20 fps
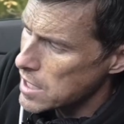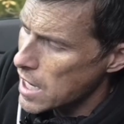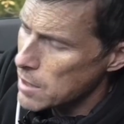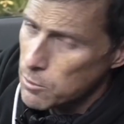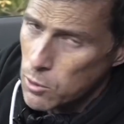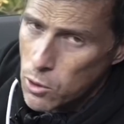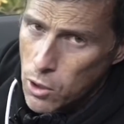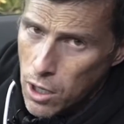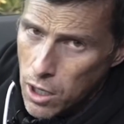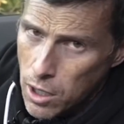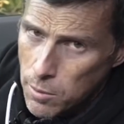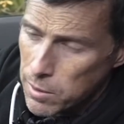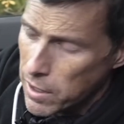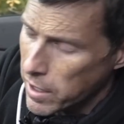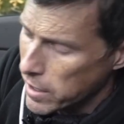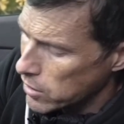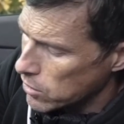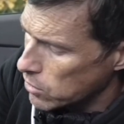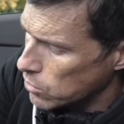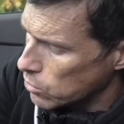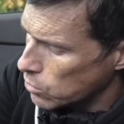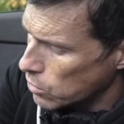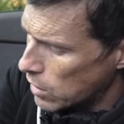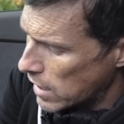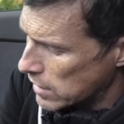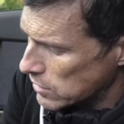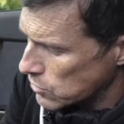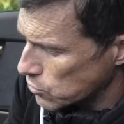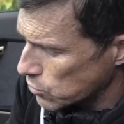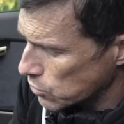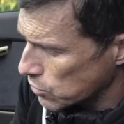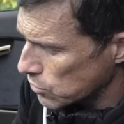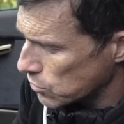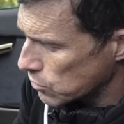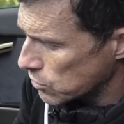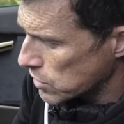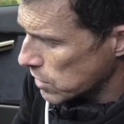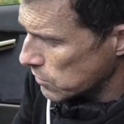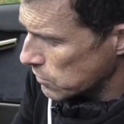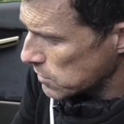Apple Carplay or Android
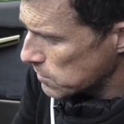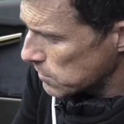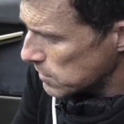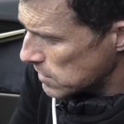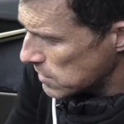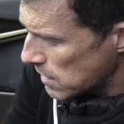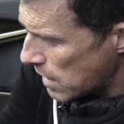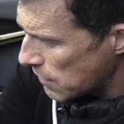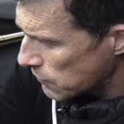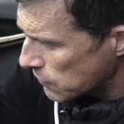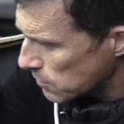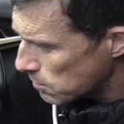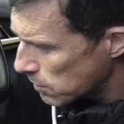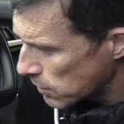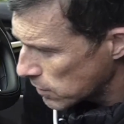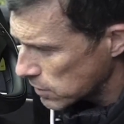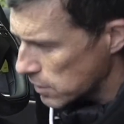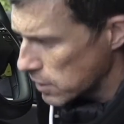Auto, which means you have to plug